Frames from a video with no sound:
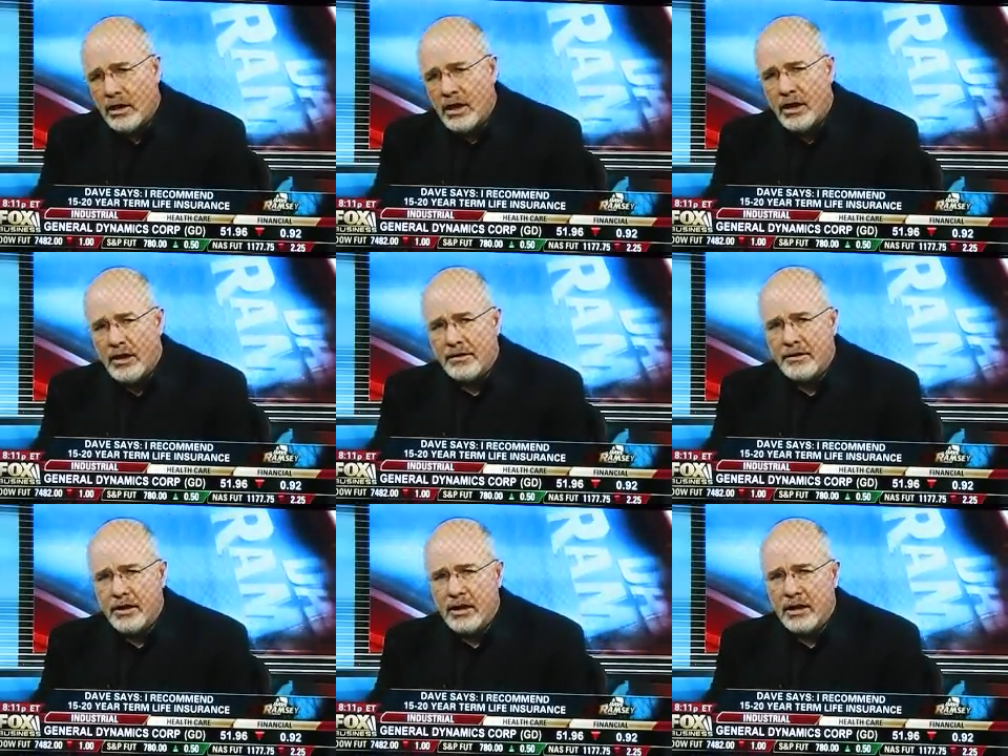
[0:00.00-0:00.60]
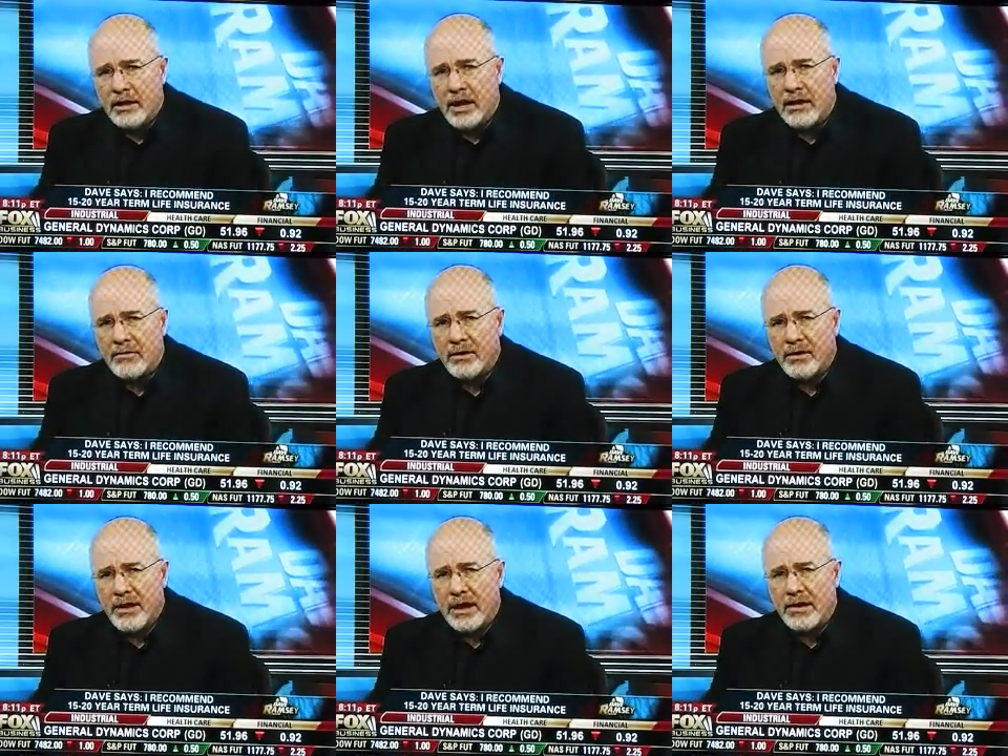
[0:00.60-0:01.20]
and
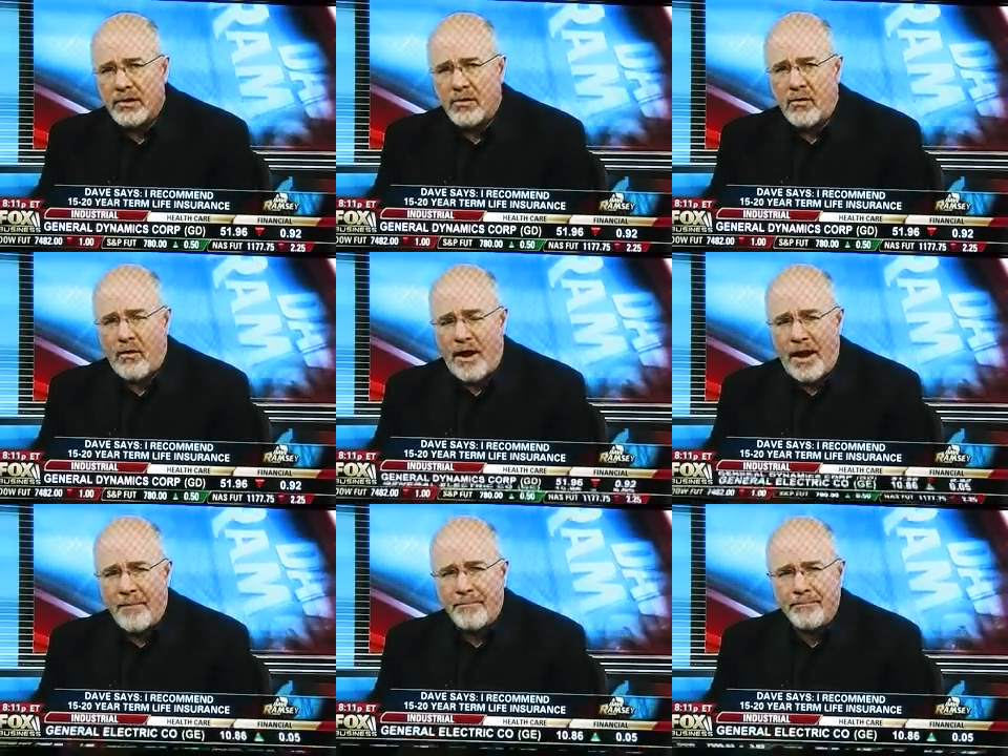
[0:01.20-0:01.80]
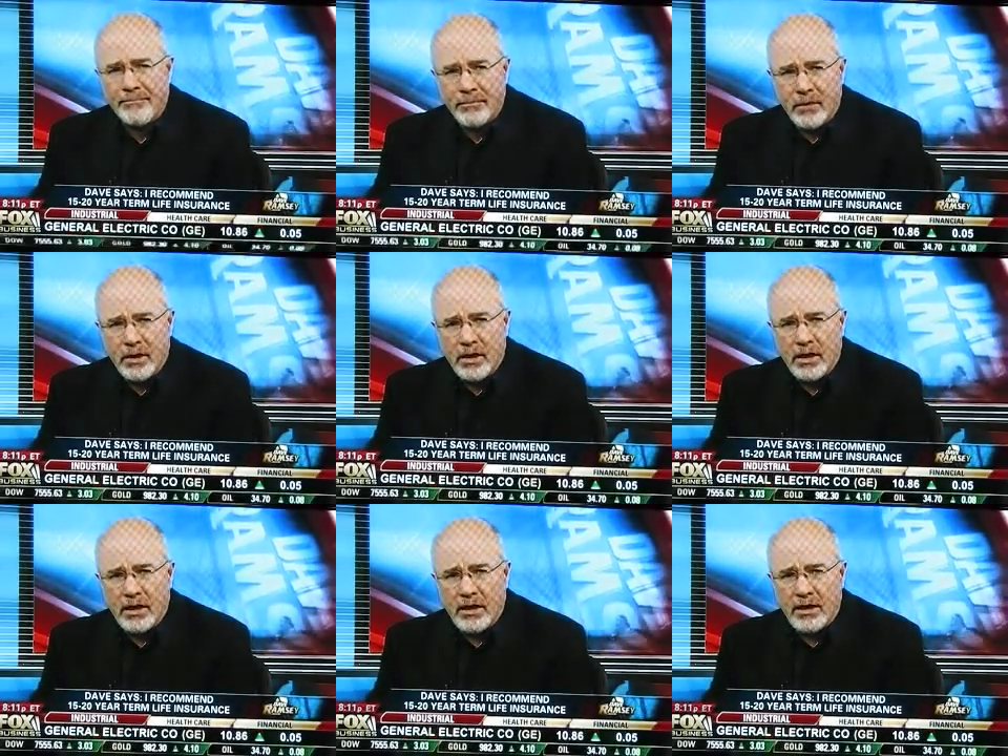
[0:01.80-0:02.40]
got rid of that crap,
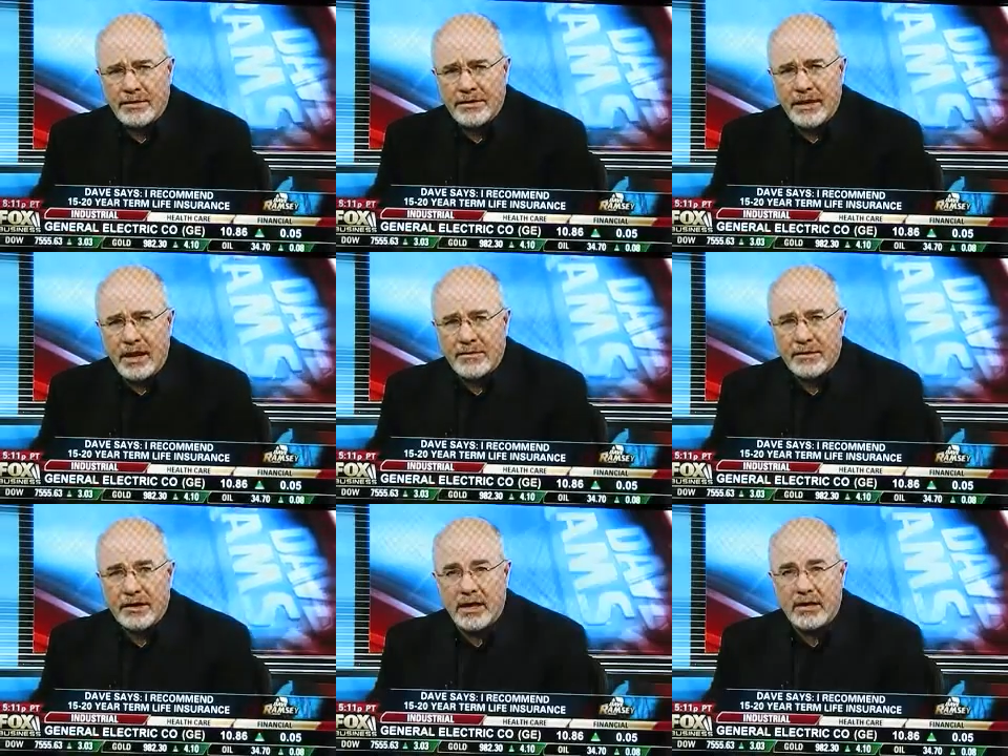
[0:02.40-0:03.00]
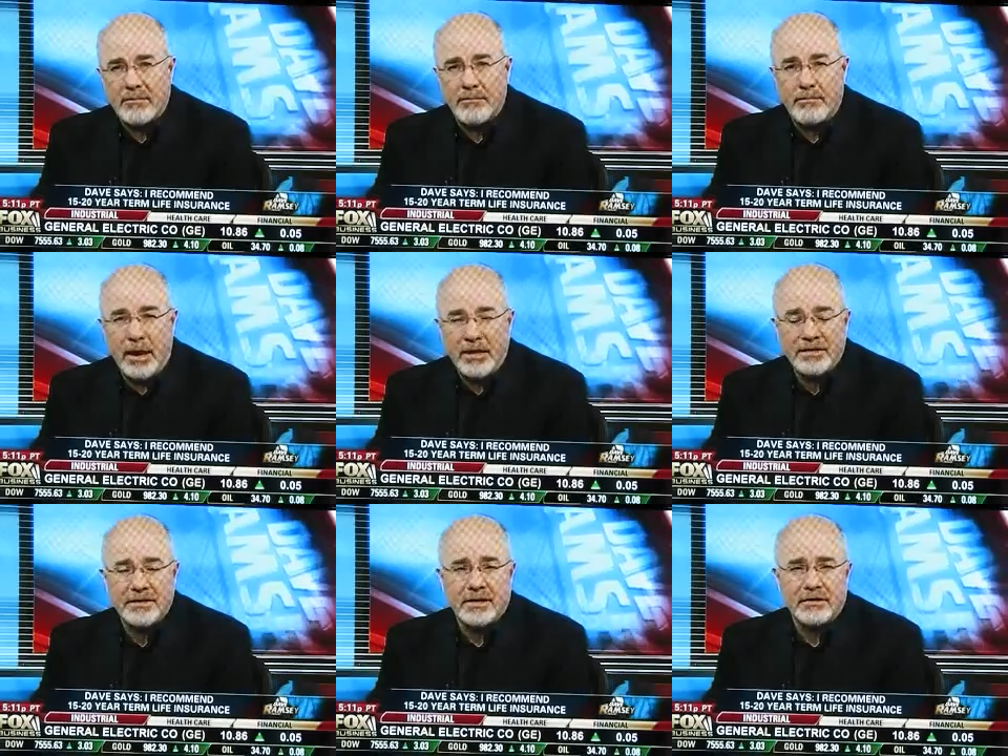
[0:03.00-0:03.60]
and got a
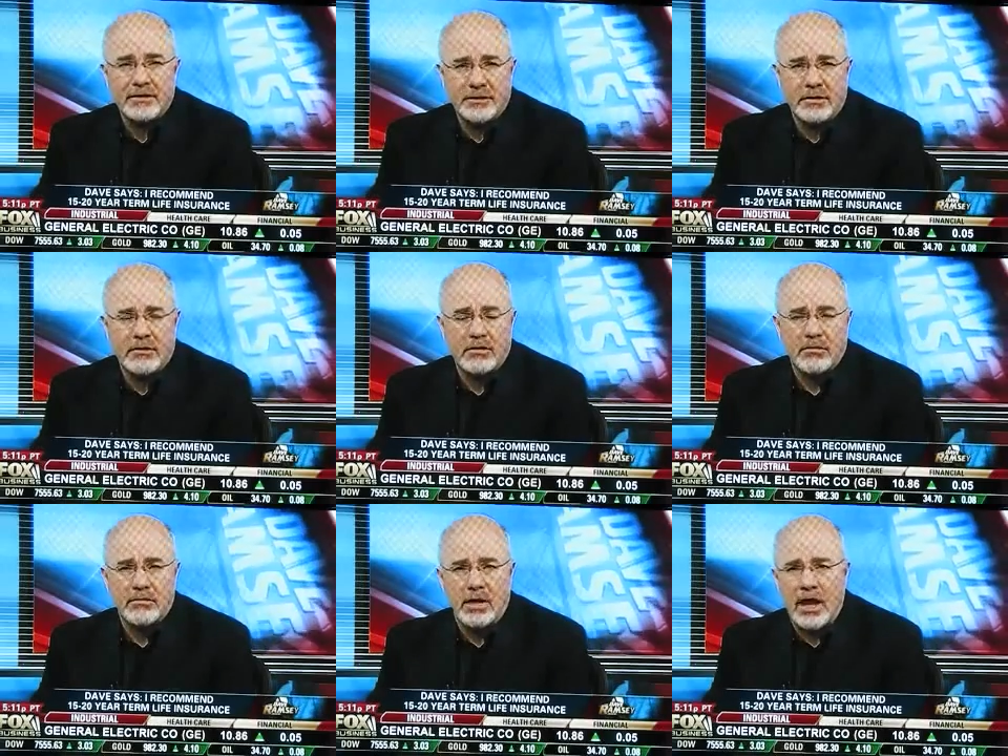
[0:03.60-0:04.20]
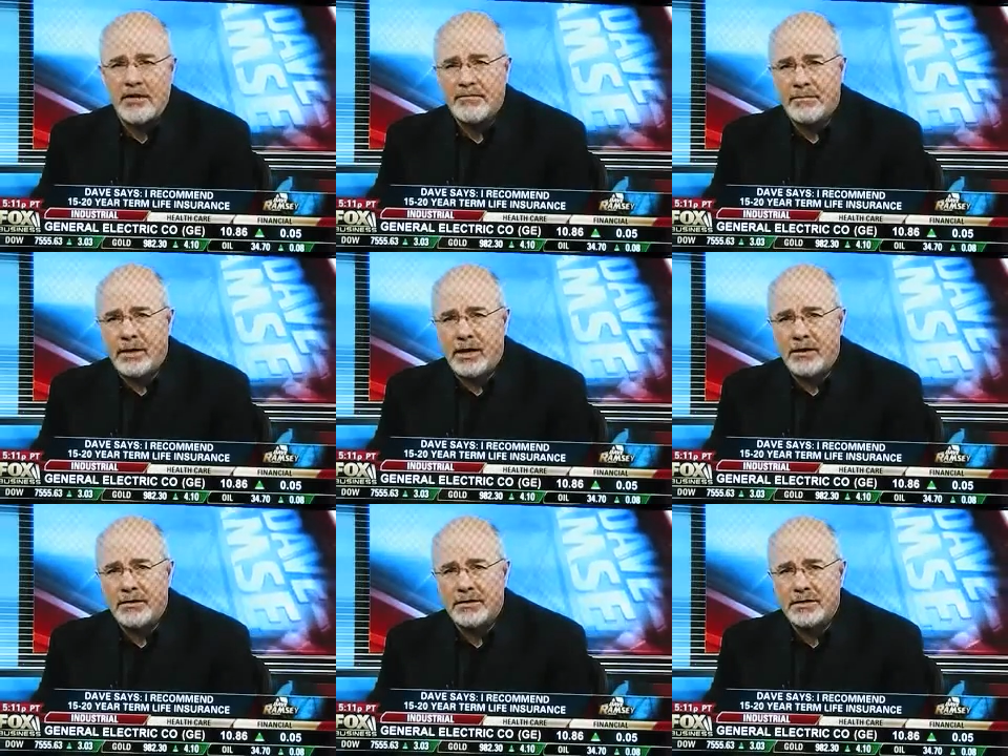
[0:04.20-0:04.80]
basic term life
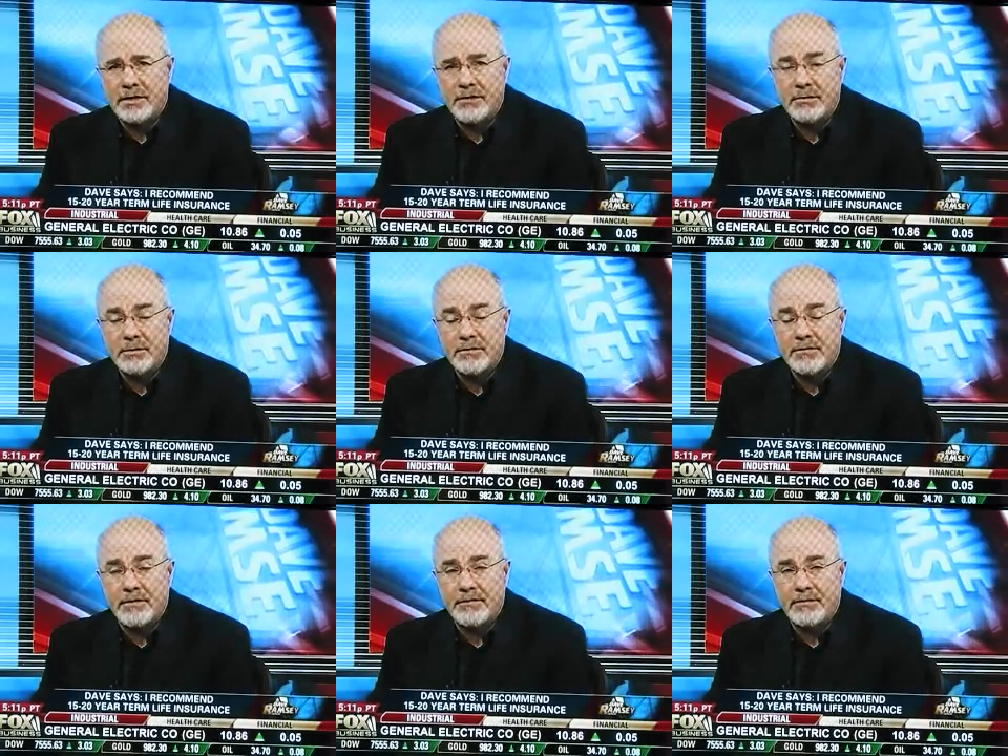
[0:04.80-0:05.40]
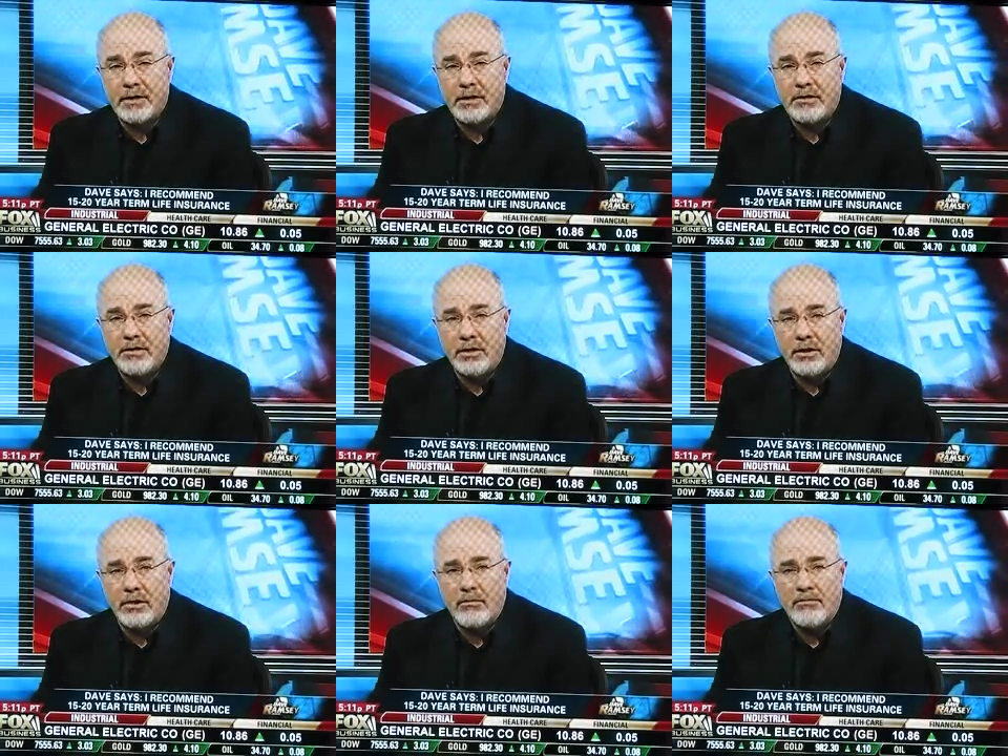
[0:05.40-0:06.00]
policy that was a
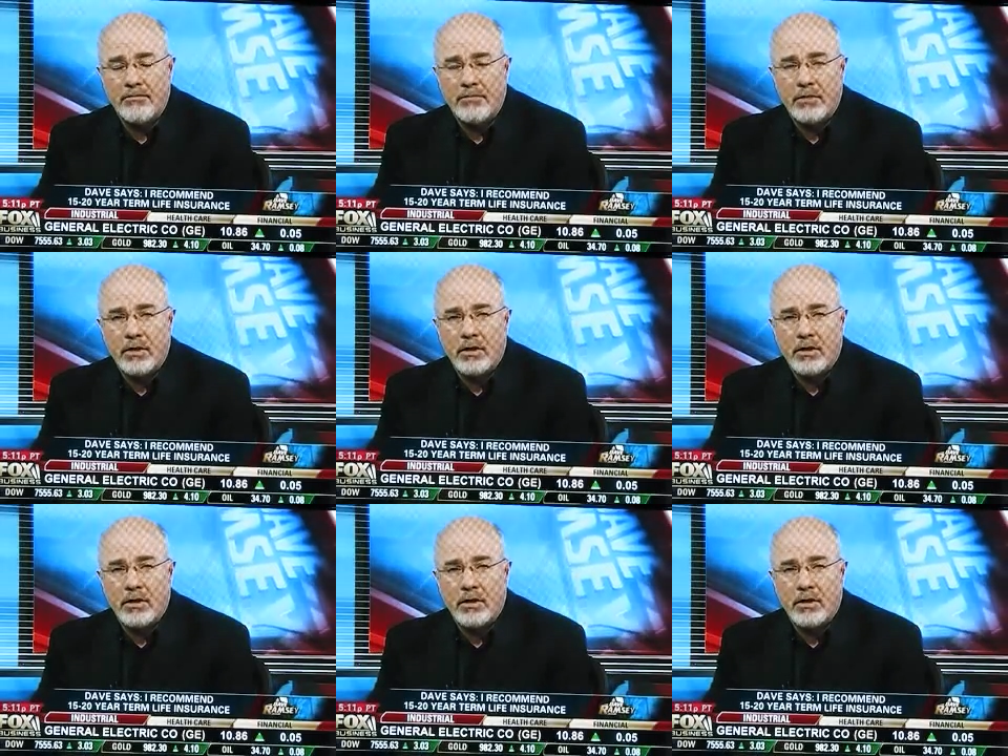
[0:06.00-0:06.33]
15-year.